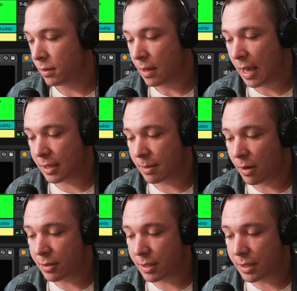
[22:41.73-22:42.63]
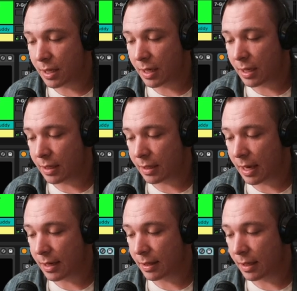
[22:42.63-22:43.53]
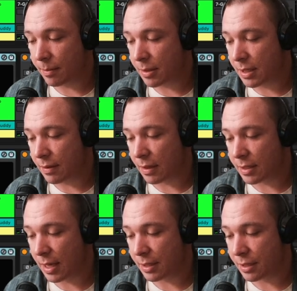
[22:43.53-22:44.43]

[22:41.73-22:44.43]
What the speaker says: Add some OTT, K-clip, to see if the settings